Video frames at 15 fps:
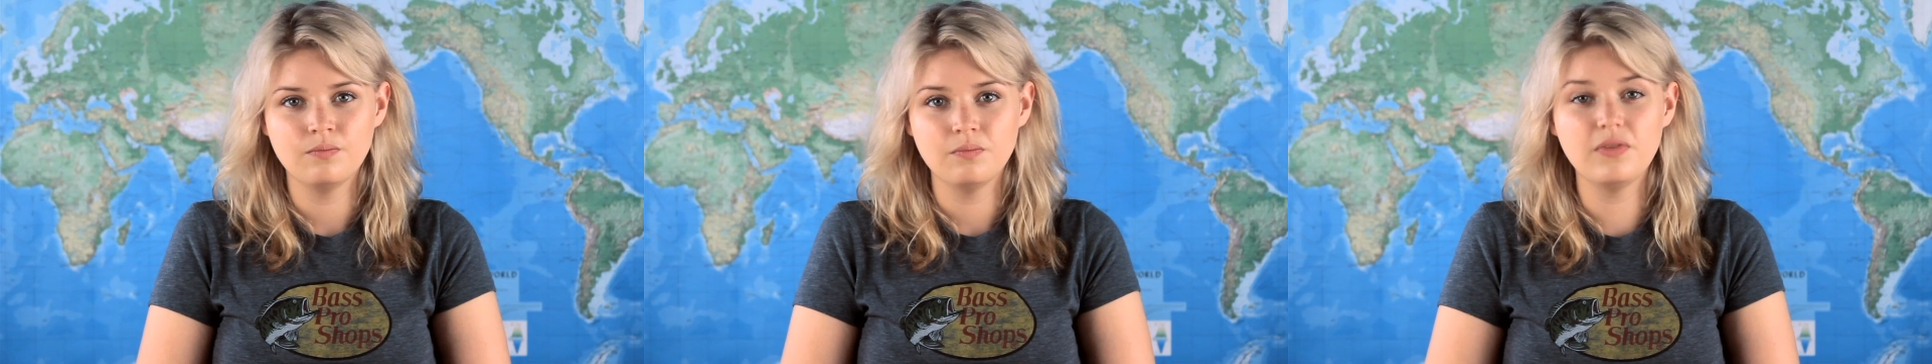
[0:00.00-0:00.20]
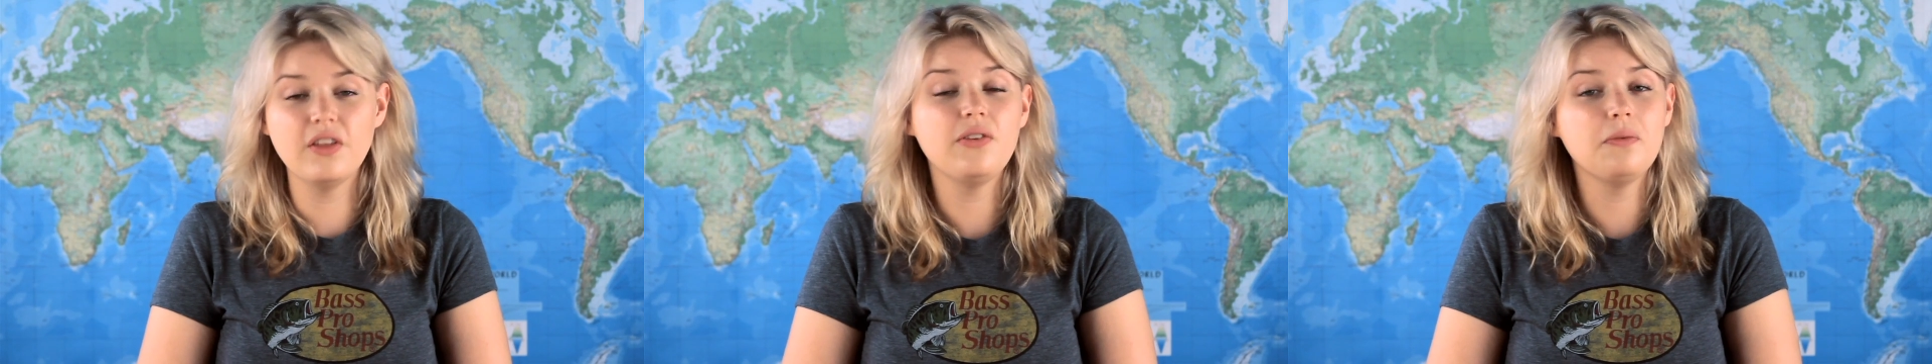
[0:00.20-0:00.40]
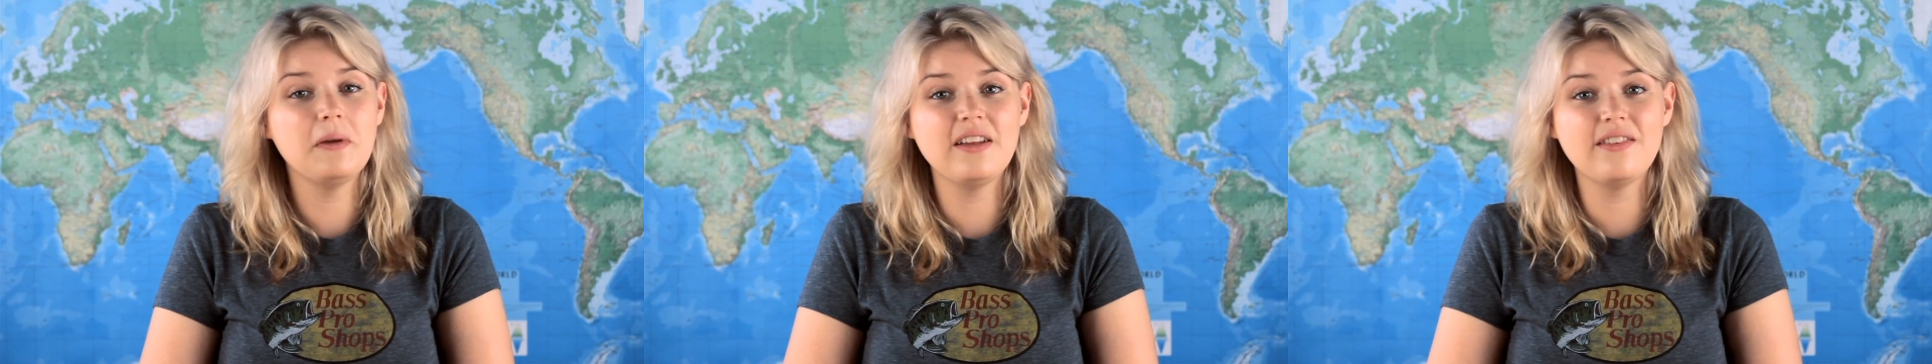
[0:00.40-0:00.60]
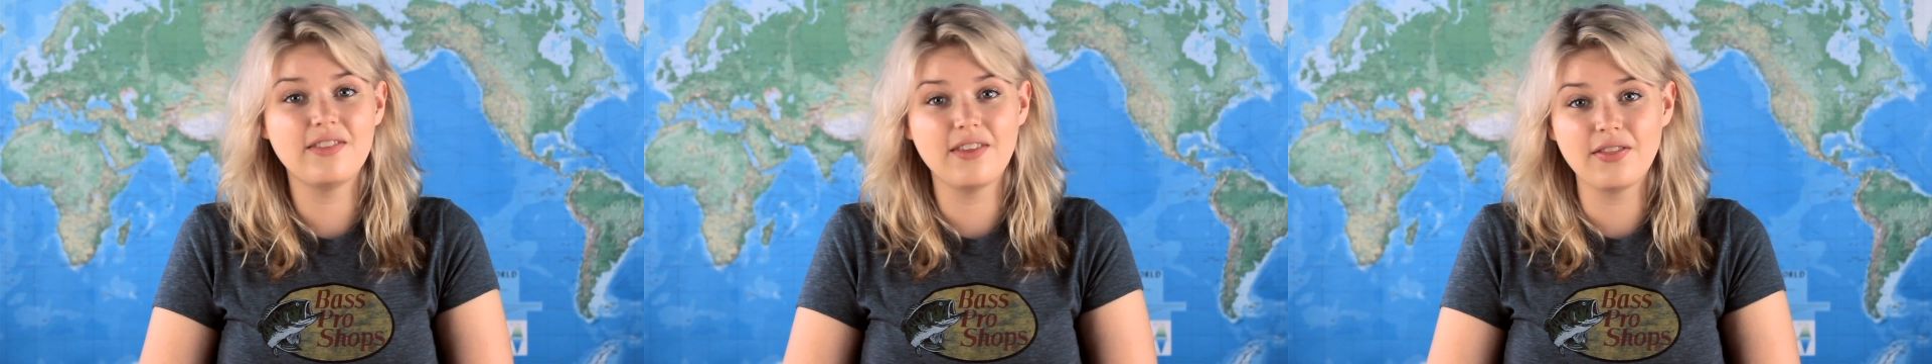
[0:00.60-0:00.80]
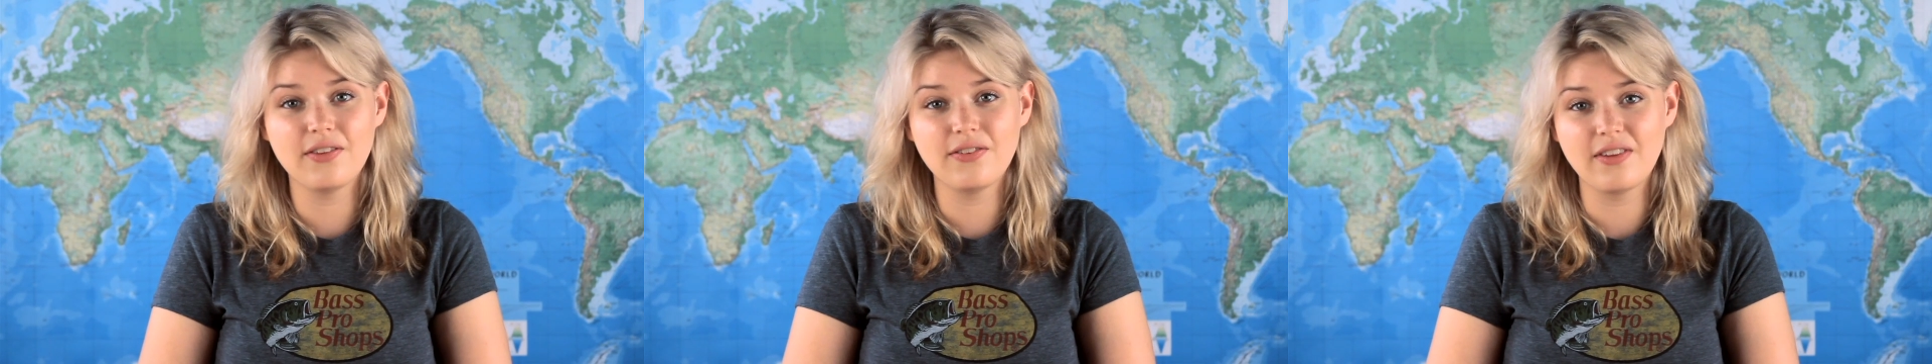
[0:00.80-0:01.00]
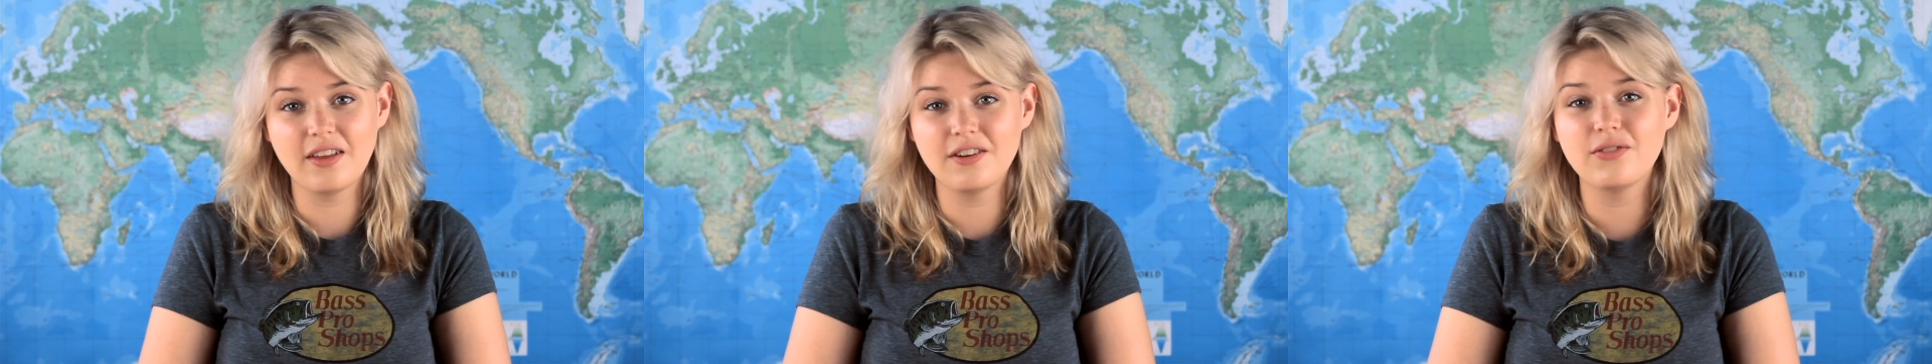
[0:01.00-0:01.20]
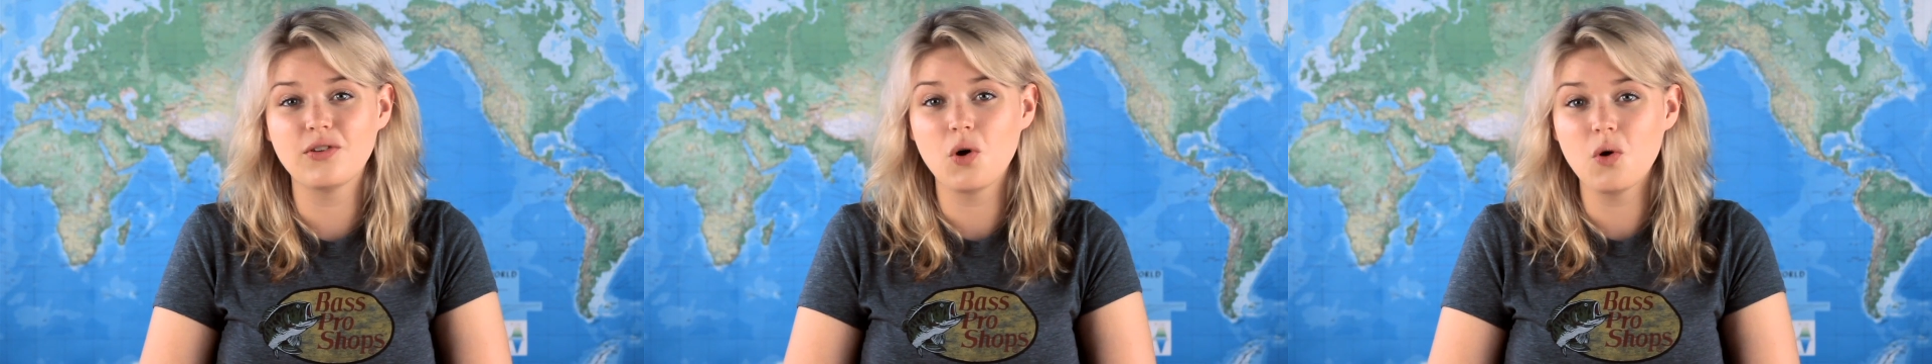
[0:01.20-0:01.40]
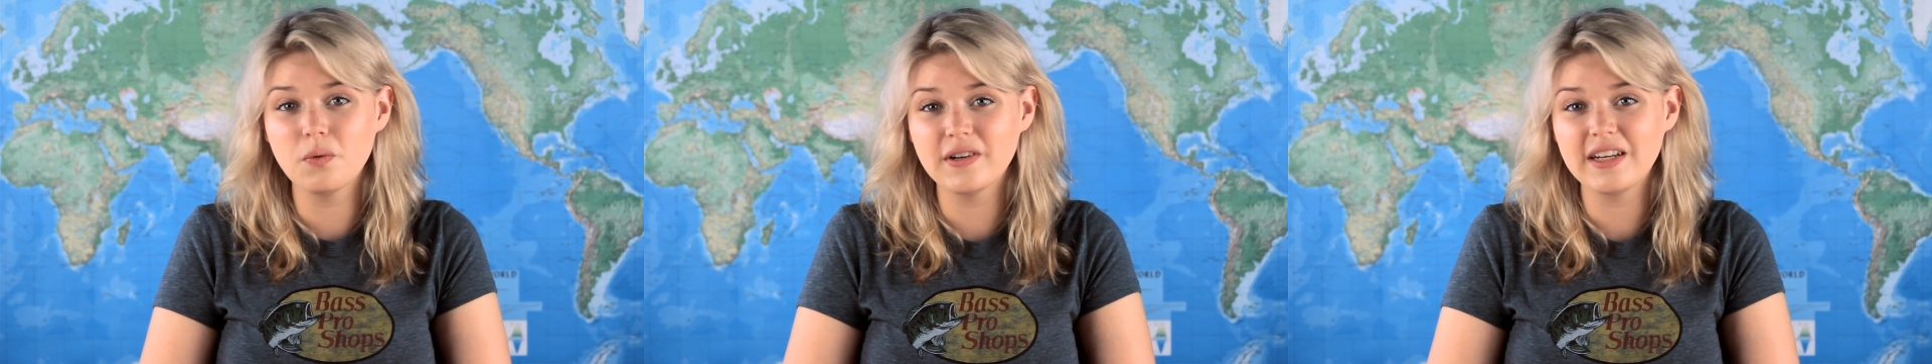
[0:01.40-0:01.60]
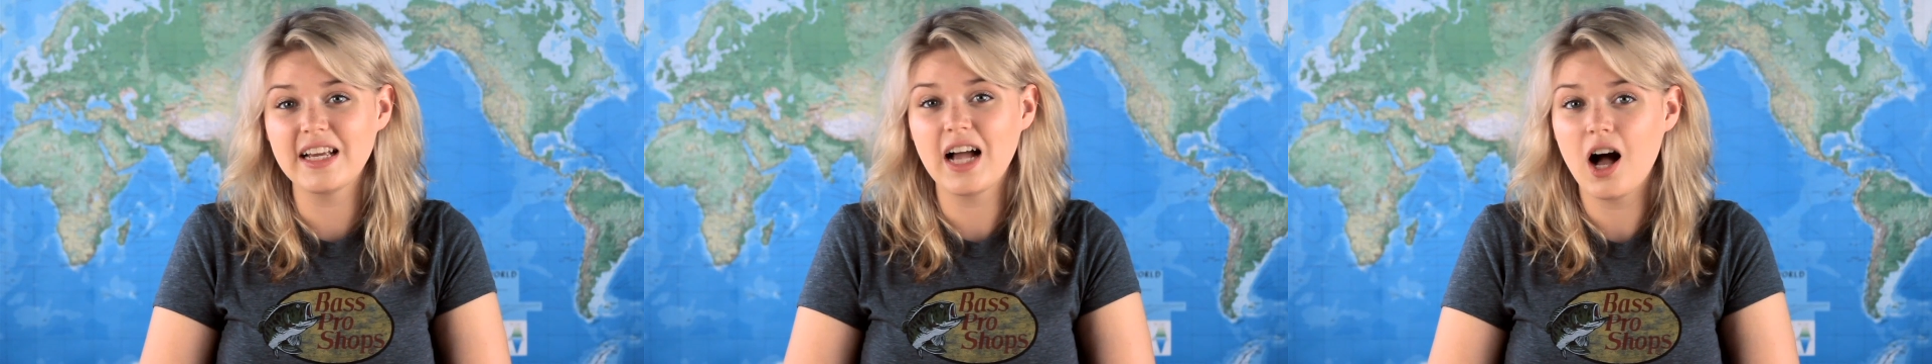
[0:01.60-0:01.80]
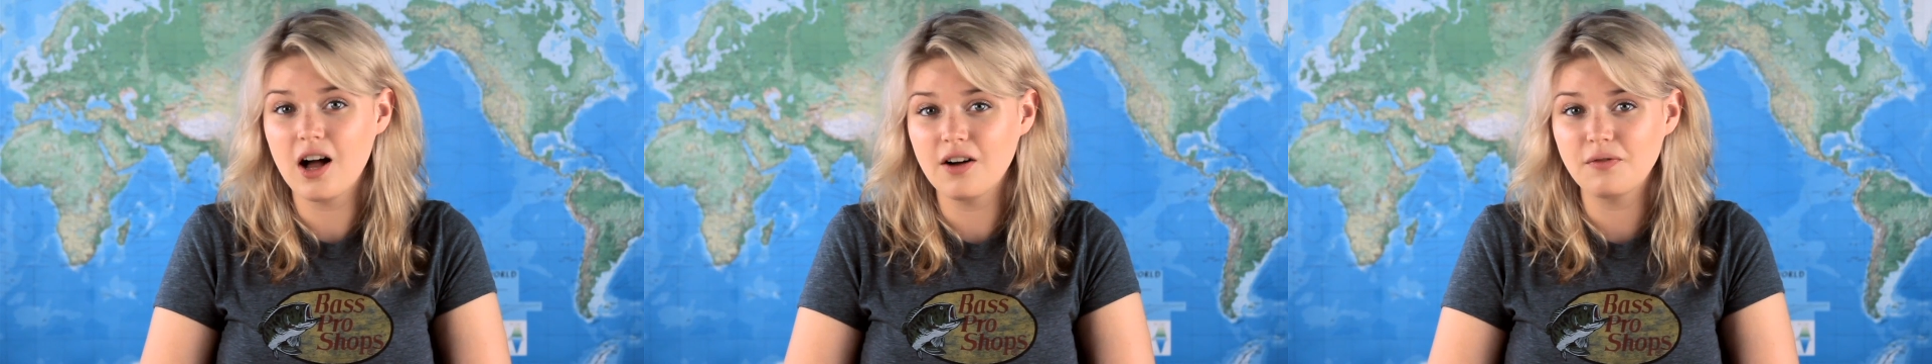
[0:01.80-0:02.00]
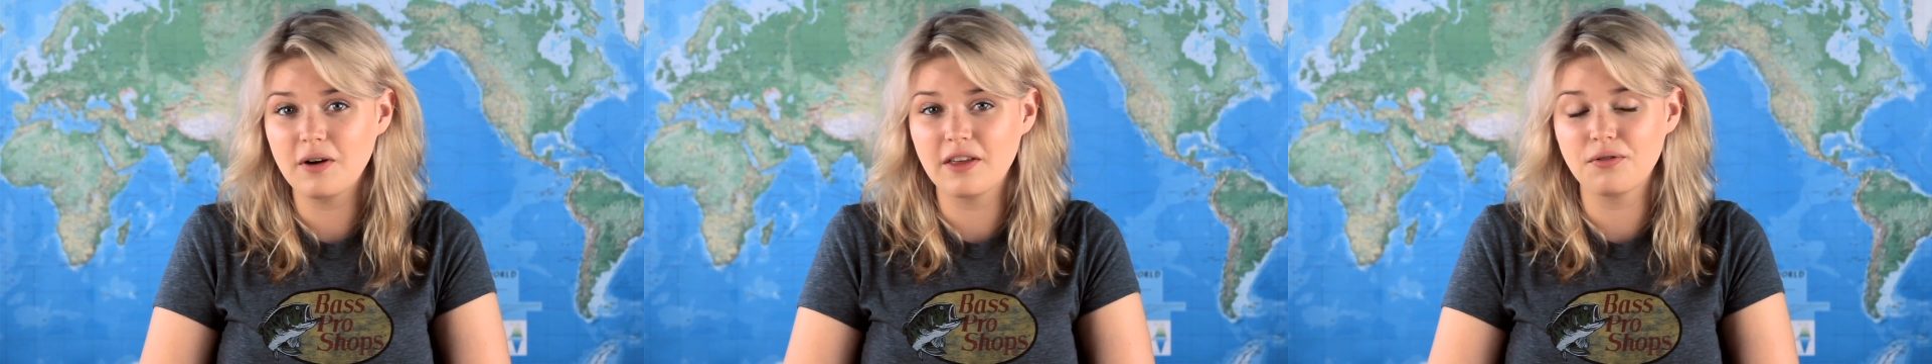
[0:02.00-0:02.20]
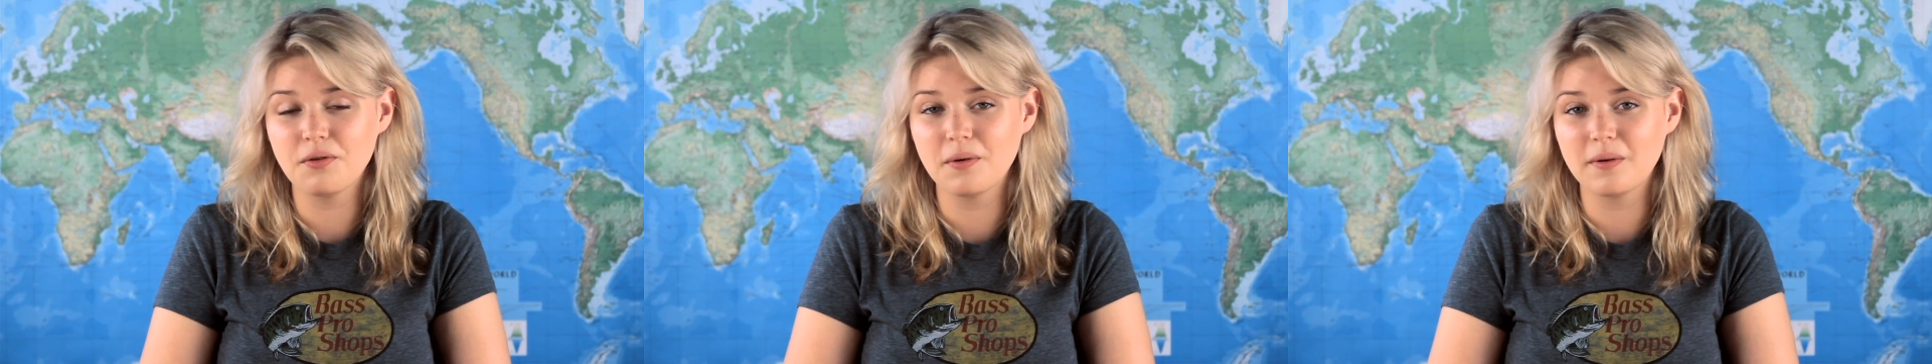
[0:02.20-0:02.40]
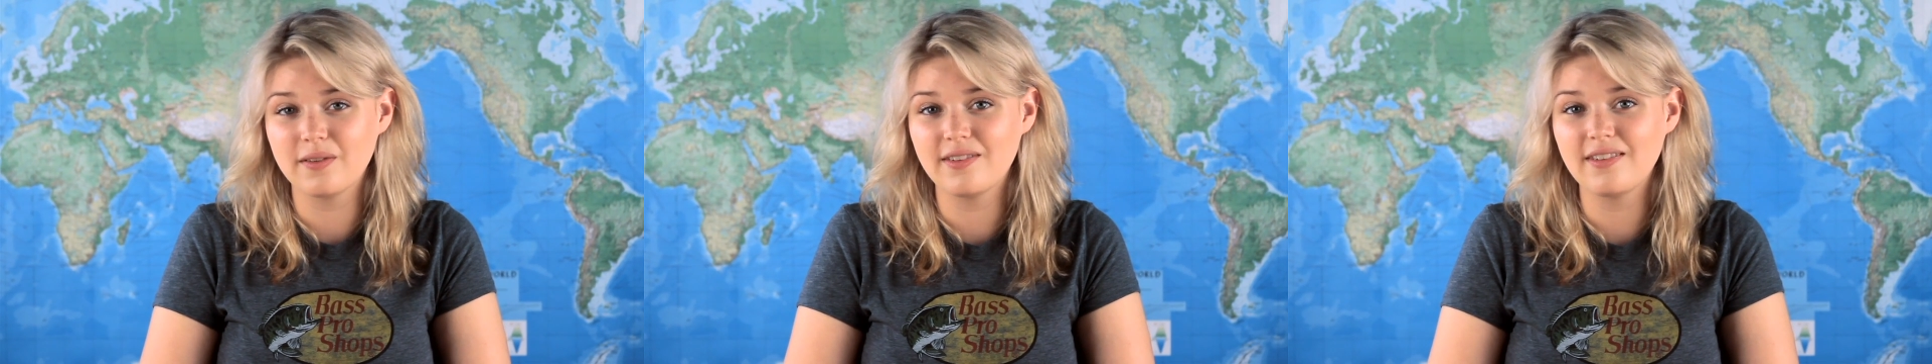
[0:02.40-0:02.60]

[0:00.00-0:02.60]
This means that the Sun is already halfway through its